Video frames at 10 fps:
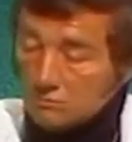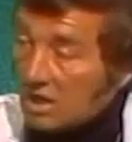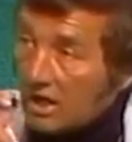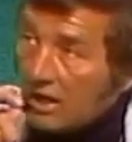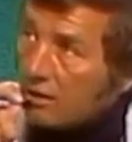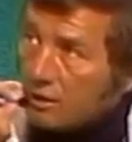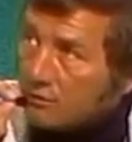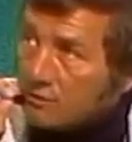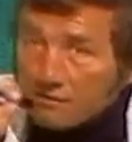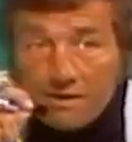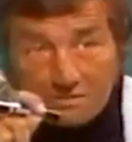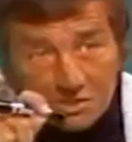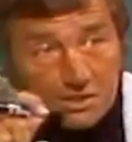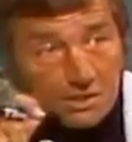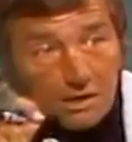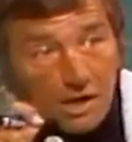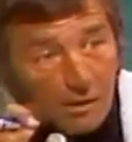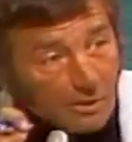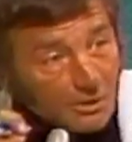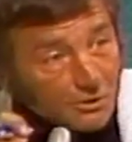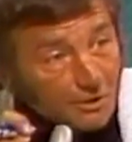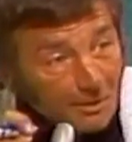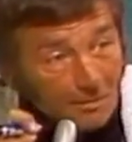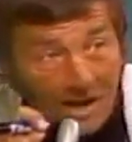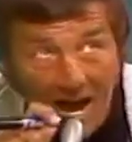Well, I don't know if you've ever seen a comic strip.